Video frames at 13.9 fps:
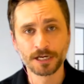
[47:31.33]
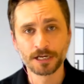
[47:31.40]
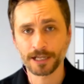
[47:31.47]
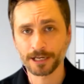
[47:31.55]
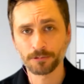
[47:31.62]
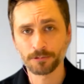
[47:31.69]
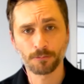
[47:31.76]

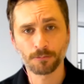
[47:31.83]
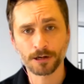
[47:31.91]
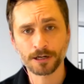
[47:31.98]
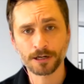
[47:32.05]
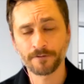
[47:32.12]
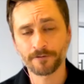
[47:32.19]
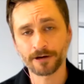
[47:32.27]
like what we're
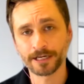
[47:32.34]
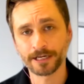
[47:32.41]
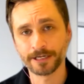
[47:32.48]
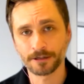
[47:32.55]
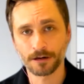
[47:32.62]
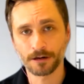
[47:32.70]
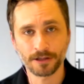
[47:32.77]
covering
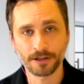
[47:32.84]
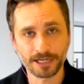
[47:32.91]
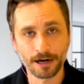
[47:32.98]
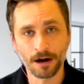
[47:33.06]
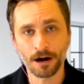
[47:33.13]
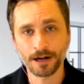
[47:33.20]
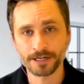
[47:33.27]
here on the
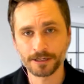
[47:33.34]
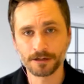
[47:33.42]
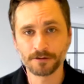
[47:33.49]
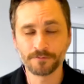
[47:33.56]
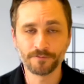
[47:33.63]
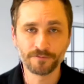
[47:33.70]
audio,